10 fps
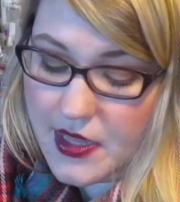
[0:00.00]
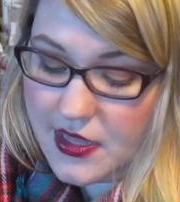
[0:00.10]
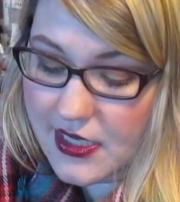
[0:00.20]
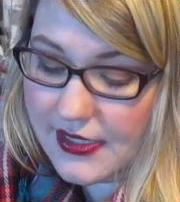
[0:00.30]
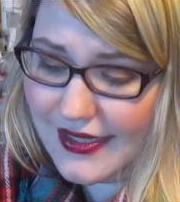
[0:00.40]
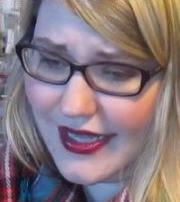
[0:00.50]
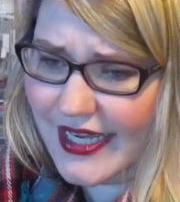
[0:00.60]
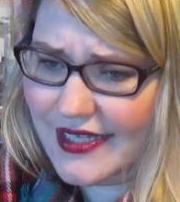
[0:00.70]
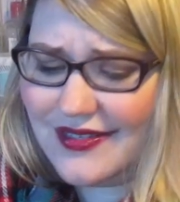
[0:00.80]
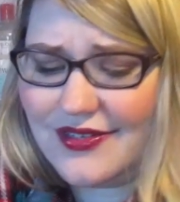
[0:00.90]
These
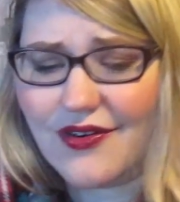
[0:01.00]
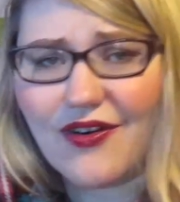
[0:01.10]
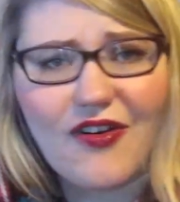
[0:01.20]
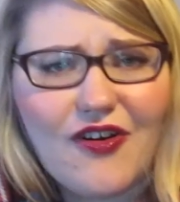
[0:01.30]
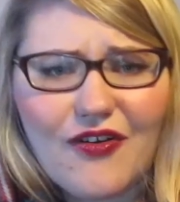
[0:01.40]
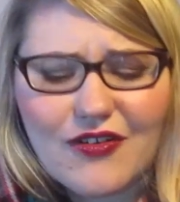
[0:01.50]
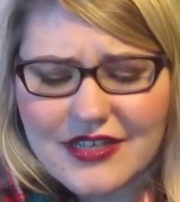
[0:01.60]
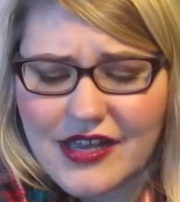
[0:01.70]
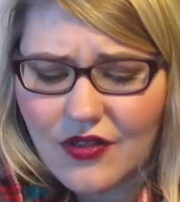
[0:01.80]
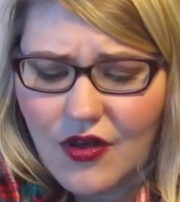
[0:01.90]
last all
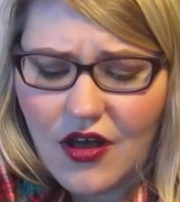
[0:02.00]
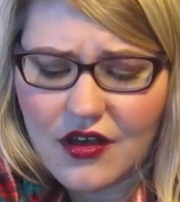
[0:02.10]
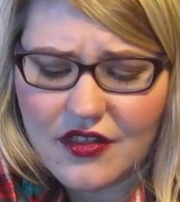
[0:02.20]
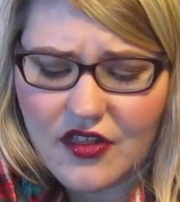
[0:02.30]
day long.